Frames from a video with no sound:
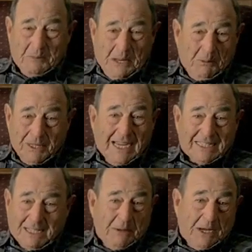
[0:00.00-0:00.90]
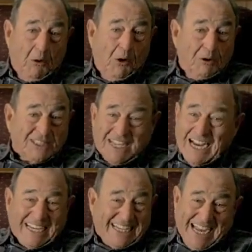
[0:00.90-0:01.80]
people like to be all
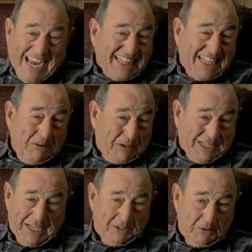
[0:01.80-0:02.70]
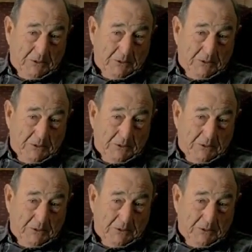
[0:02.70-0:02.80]
chatty Cathy when they do